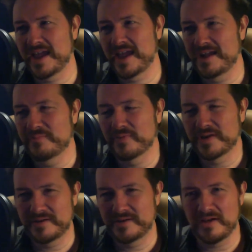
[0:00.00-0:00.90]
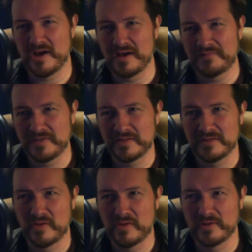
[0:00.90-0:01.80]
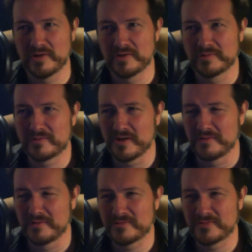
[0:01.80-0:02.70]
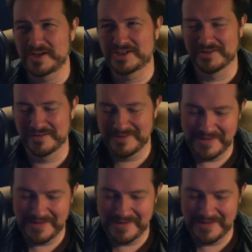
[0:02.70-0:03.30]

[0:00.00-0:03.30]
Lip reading: a hybrid, awful horror creature.